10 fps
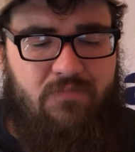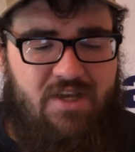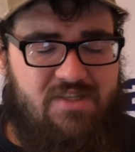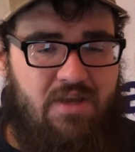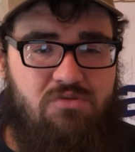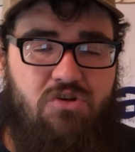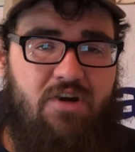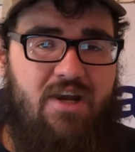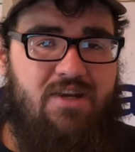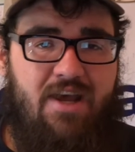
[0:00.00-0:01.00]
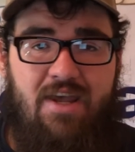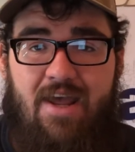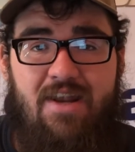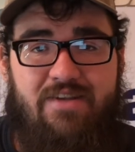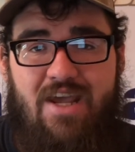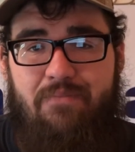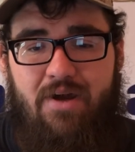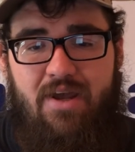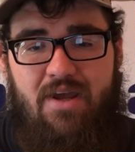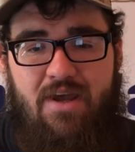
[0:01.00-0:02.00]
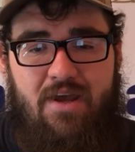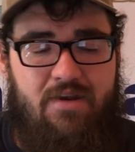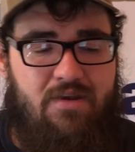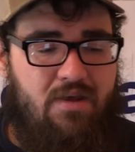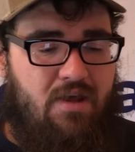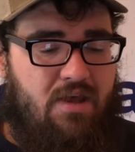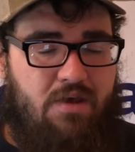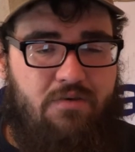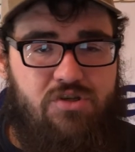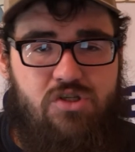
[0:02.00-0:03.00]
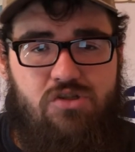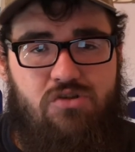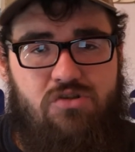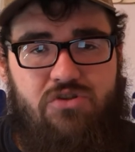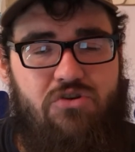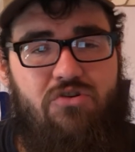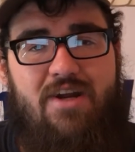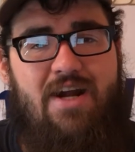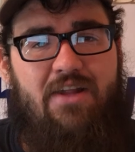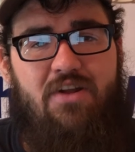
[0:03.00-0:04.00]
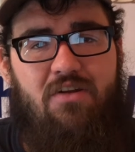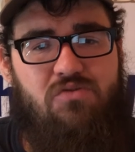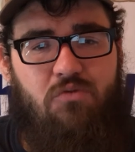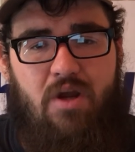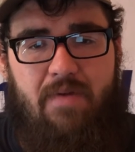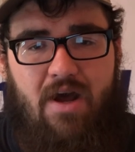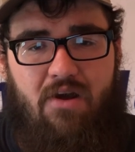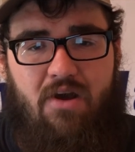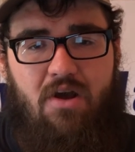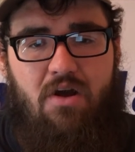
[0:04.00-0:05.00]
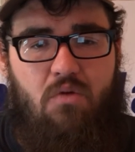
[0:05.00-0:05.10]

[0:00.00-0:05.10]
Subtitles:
Like I said, it was a great night and day bite, and it was too great not to tell a story about.